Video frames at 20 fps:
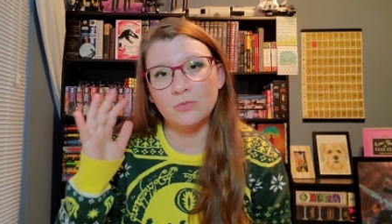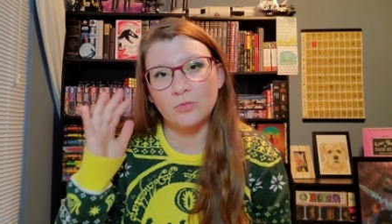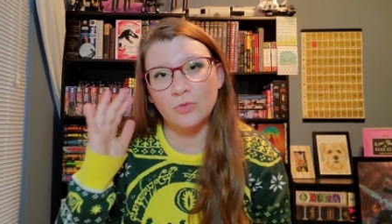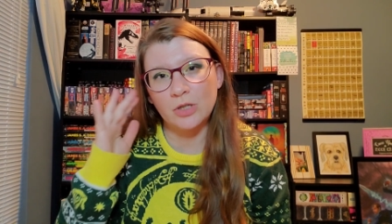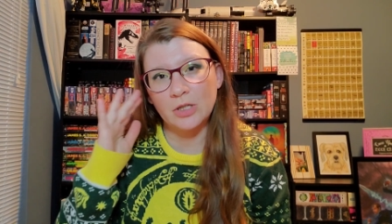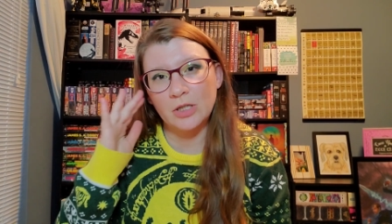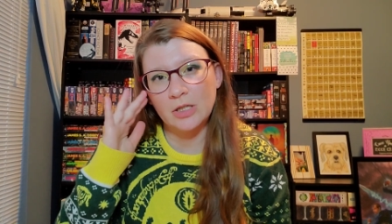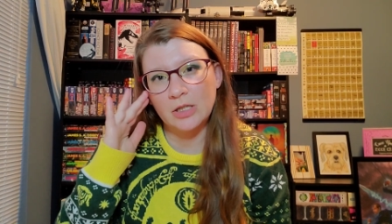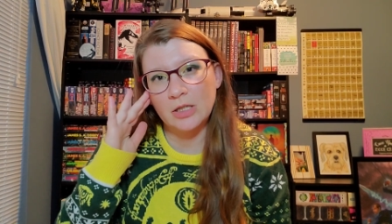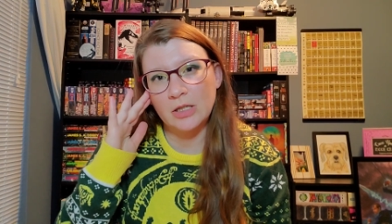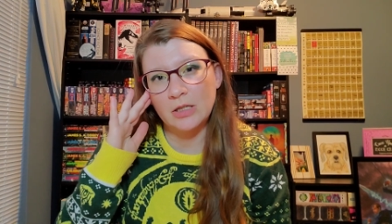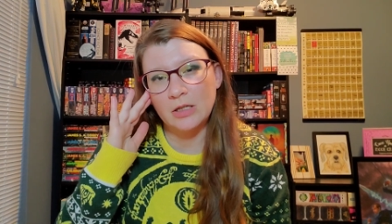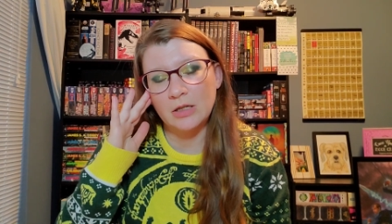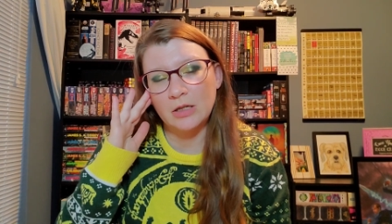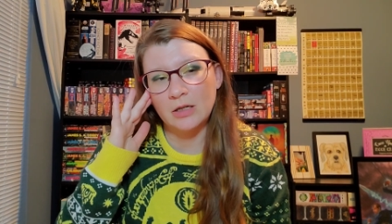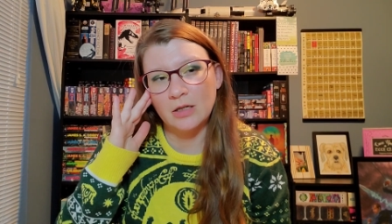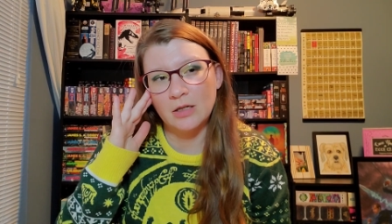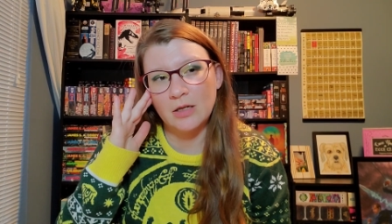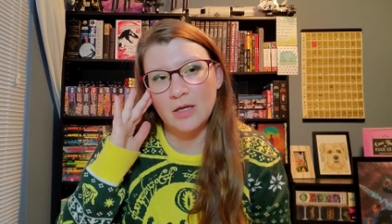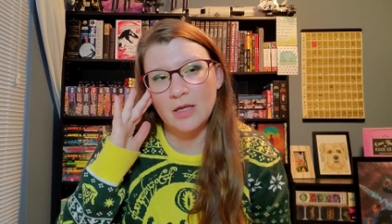rephrase
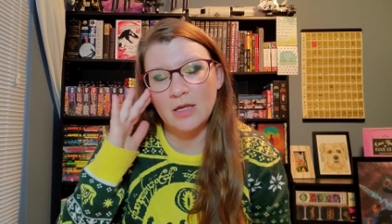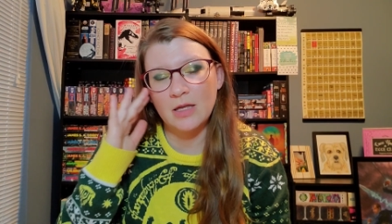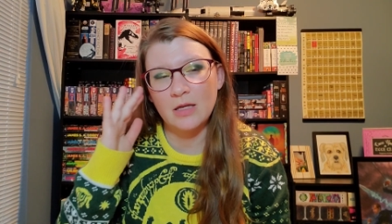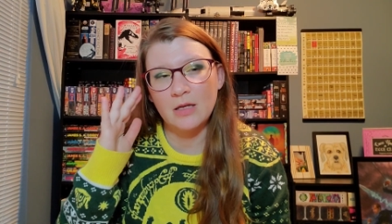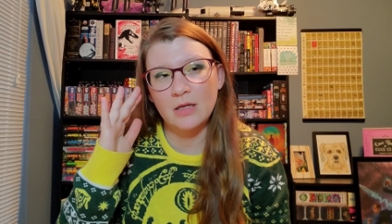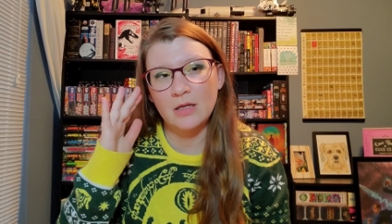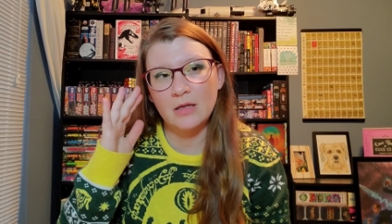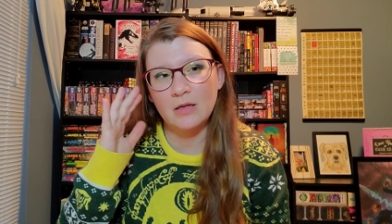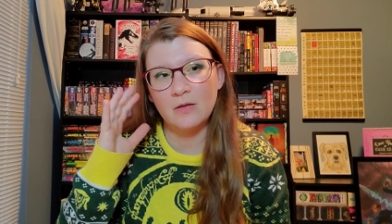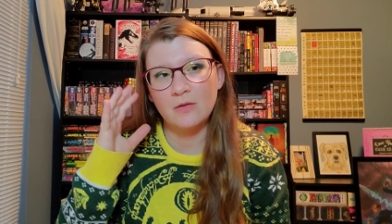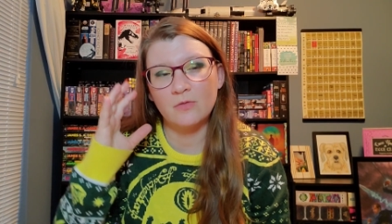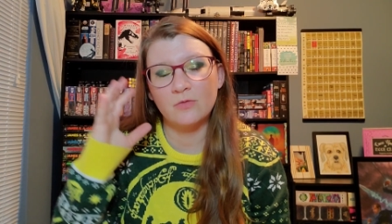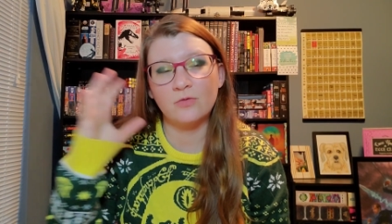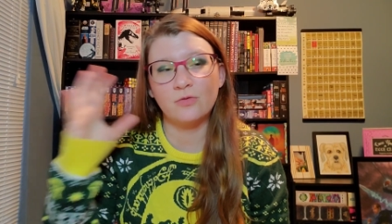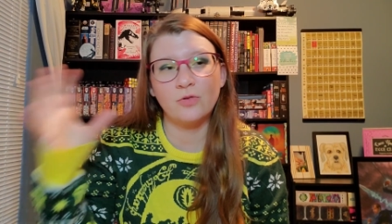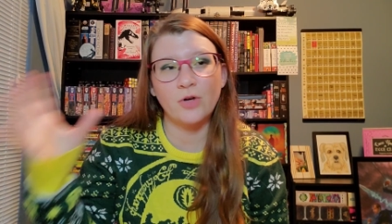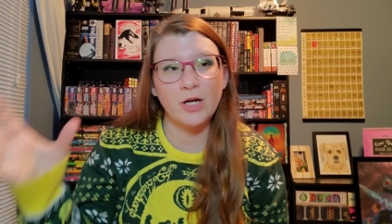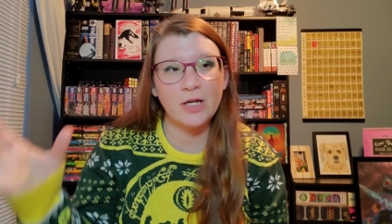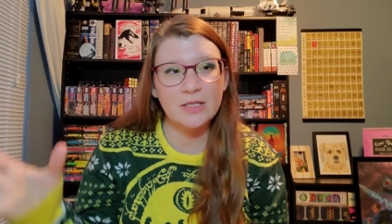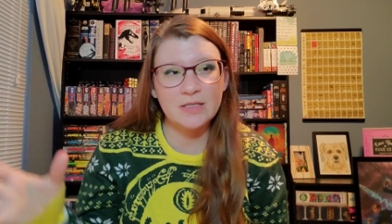
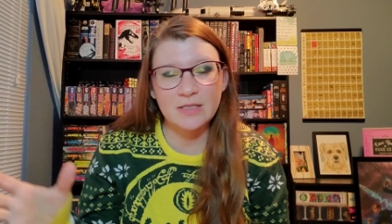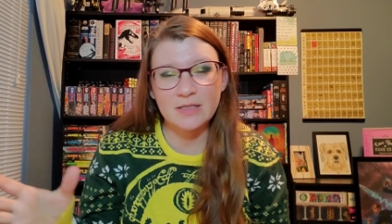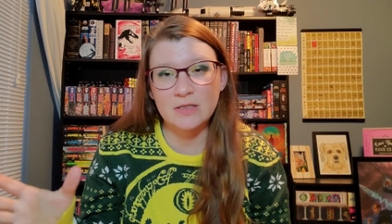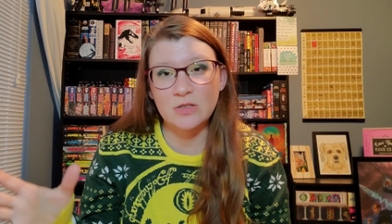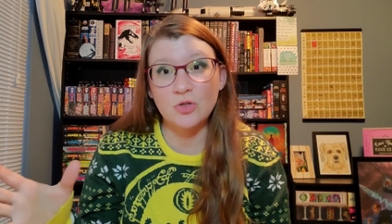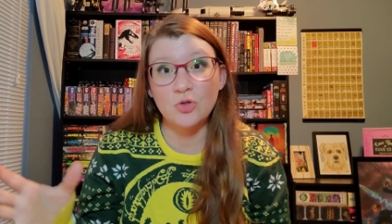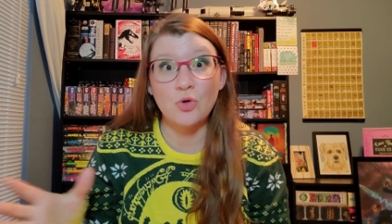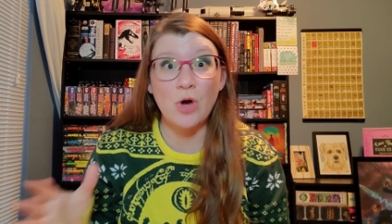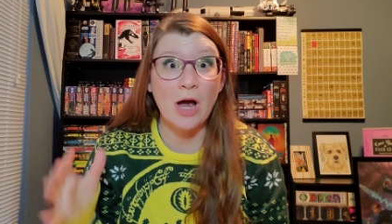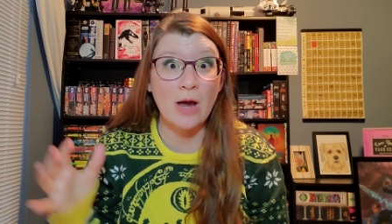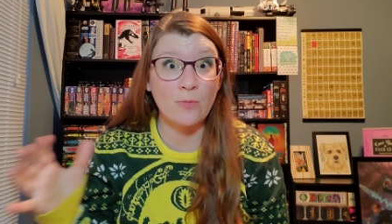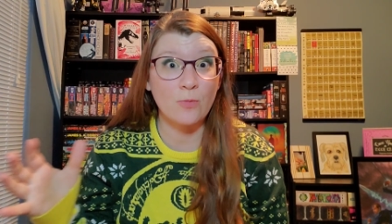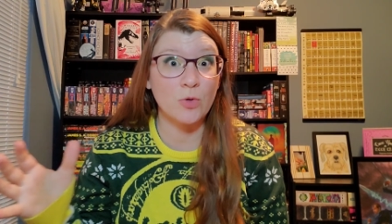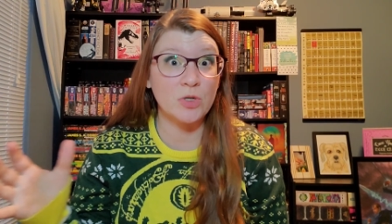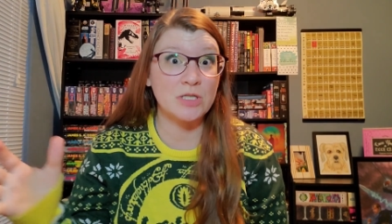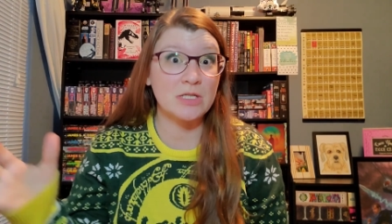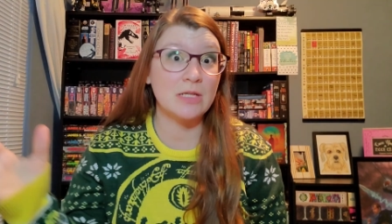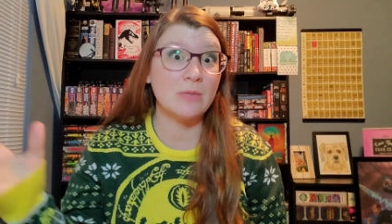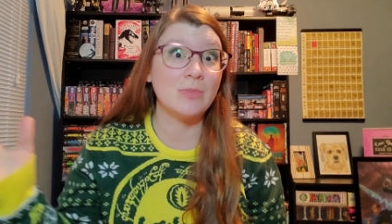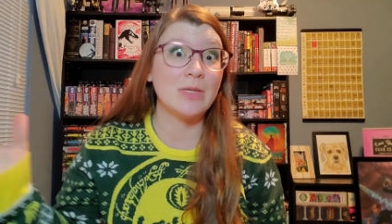it to I
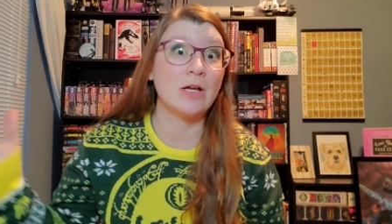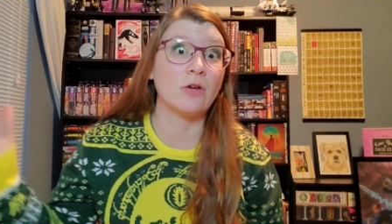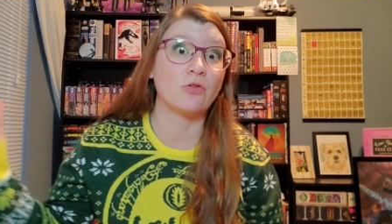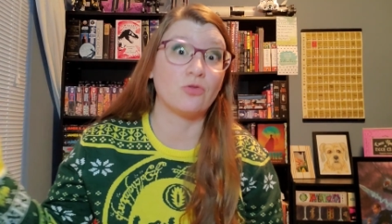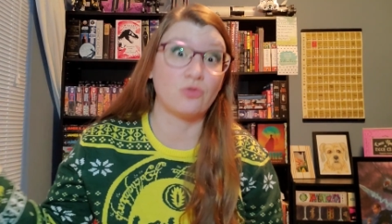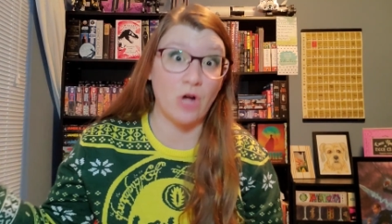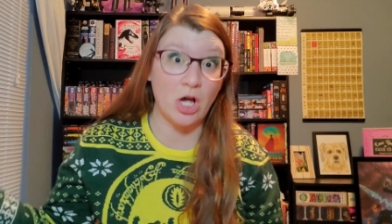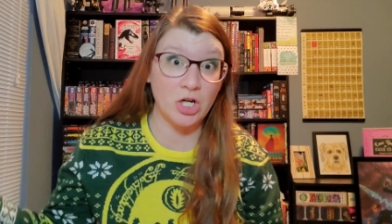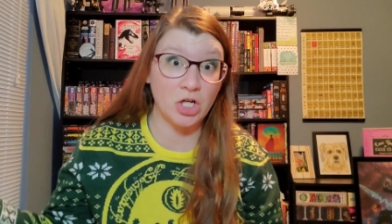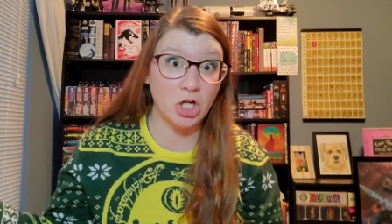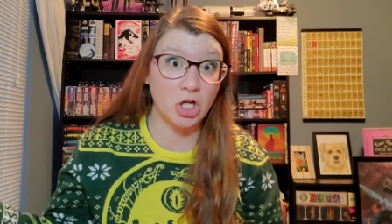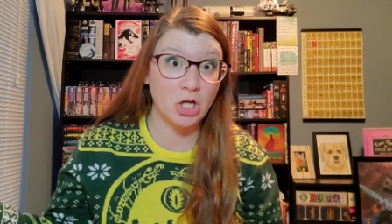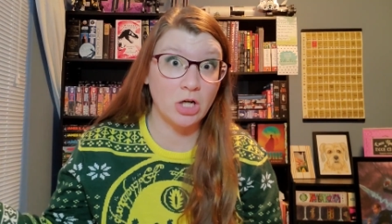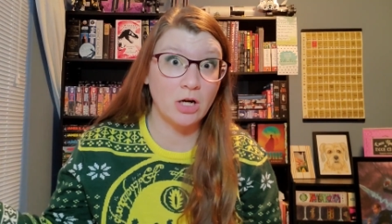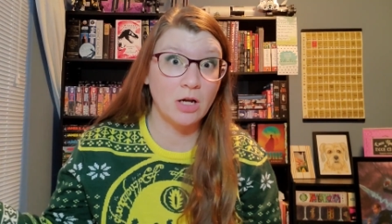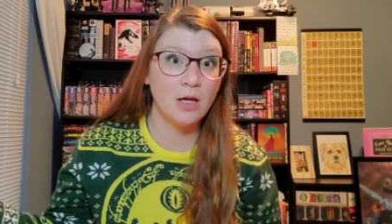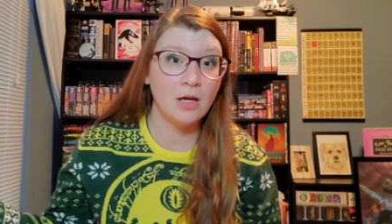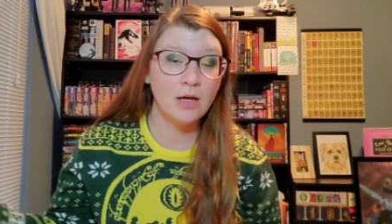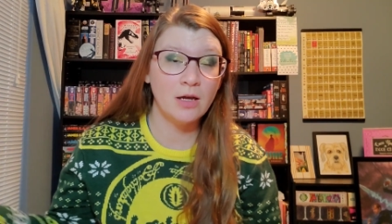want to be a runner